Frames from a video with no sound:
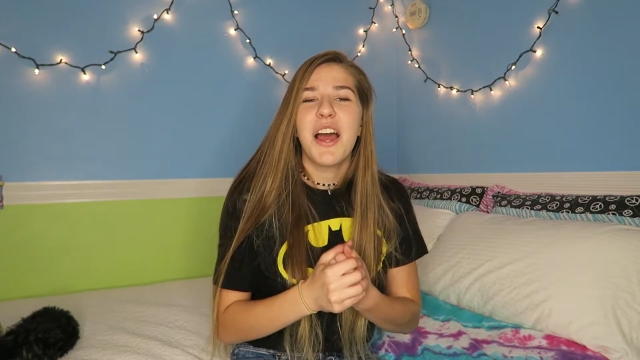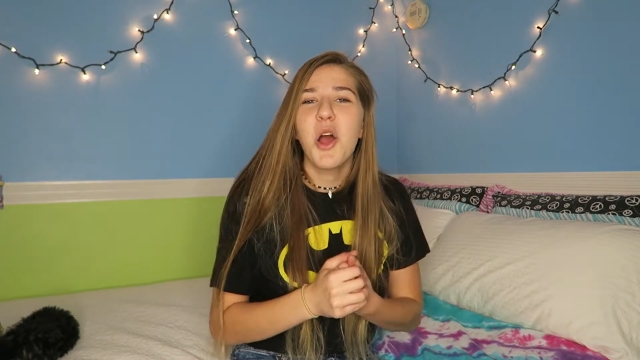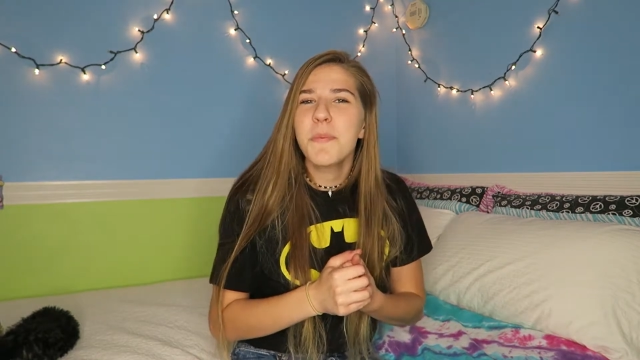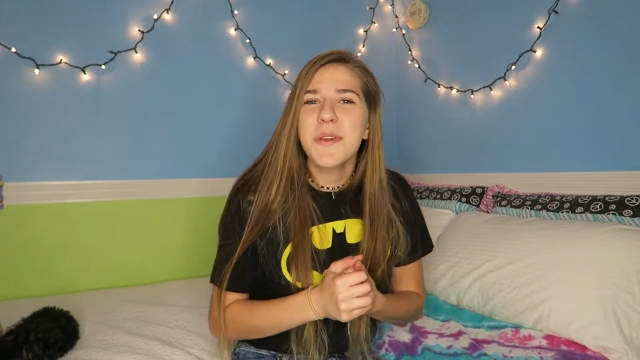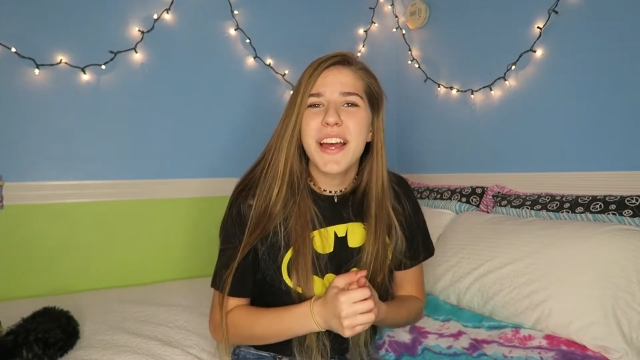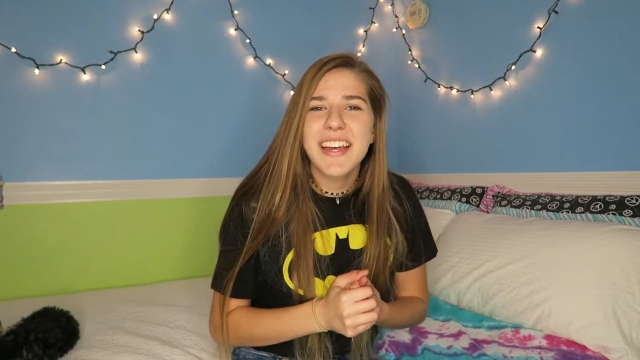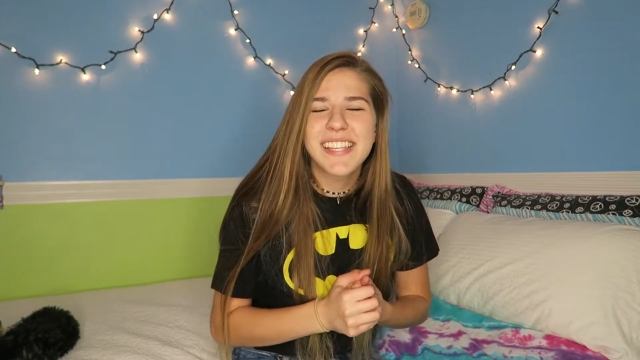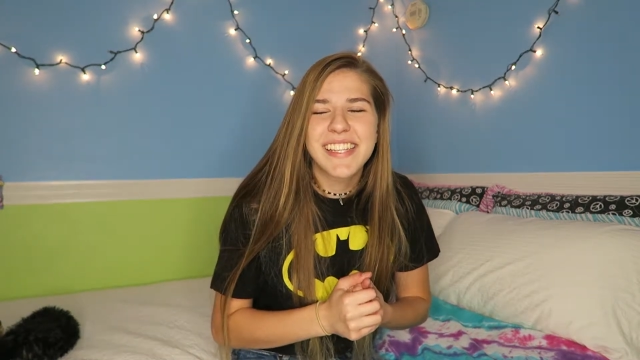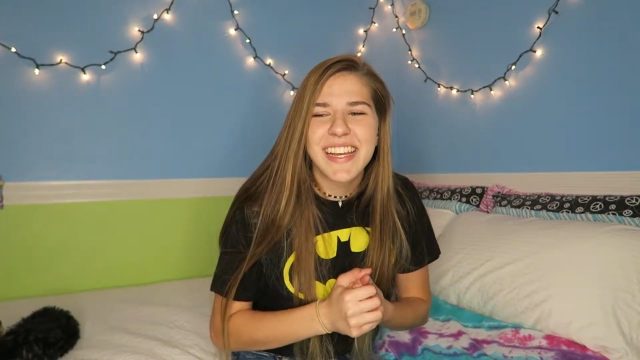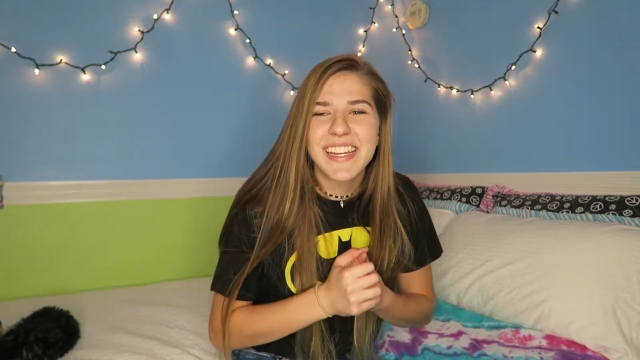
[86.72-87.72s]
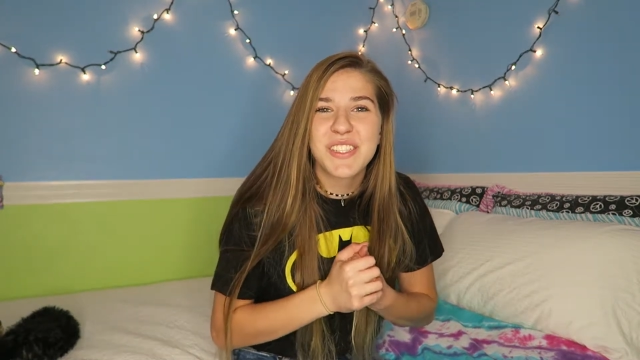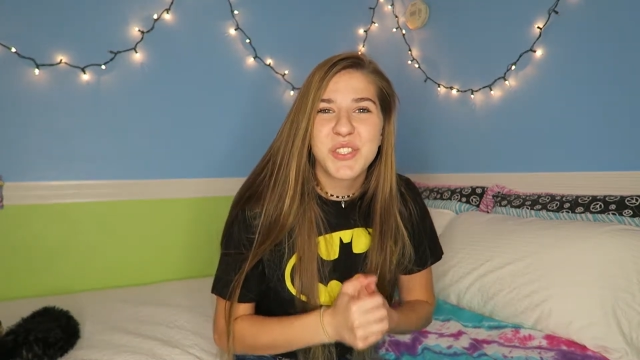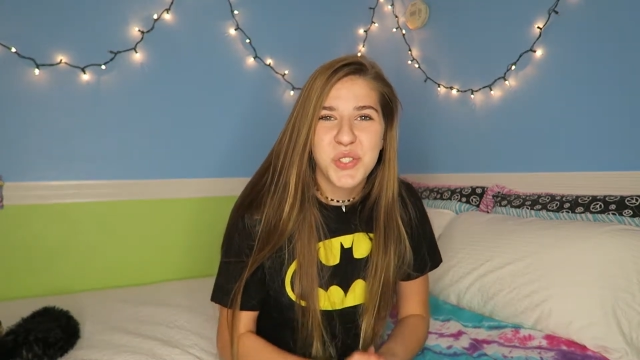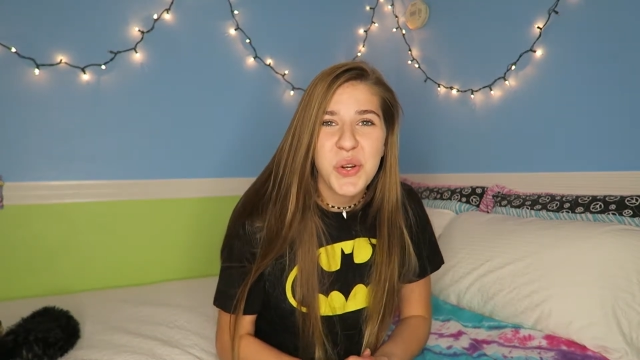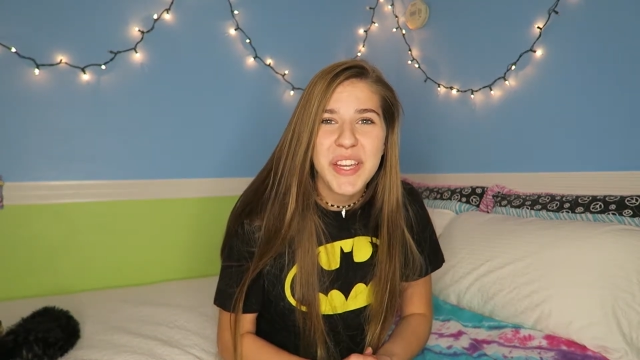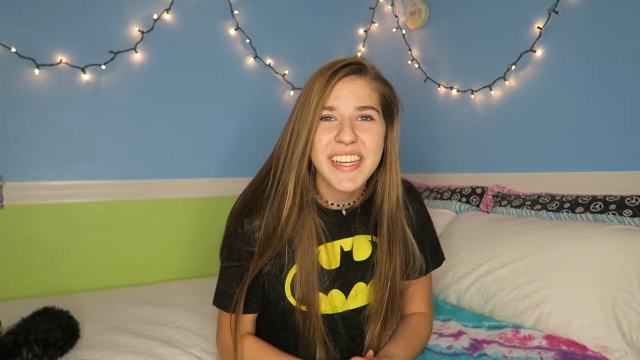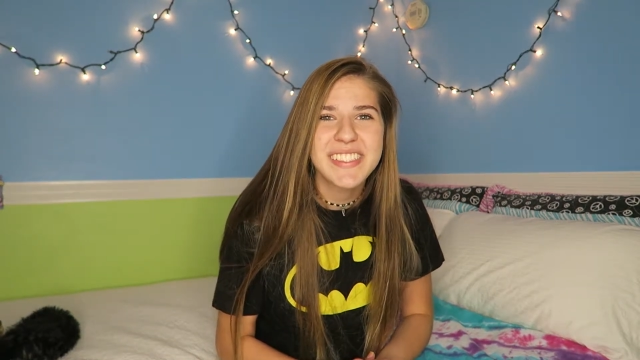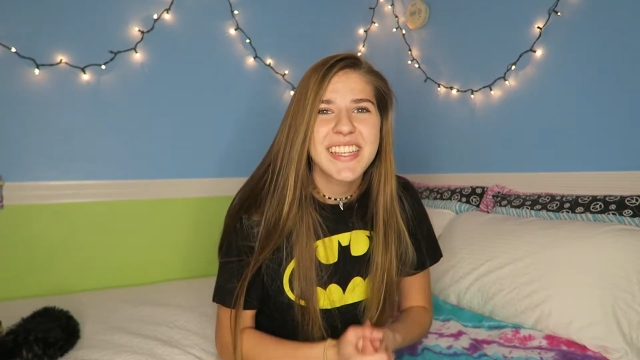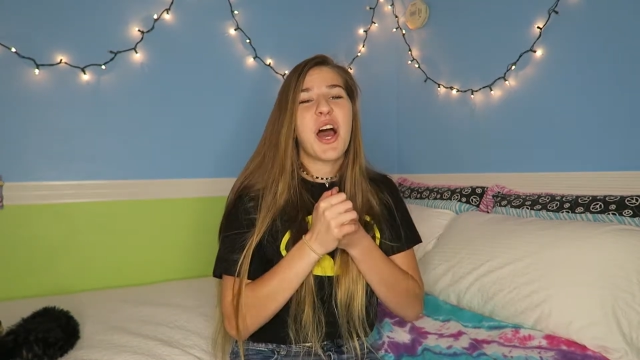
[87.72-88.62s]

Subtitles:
I hope you guys enjoy it.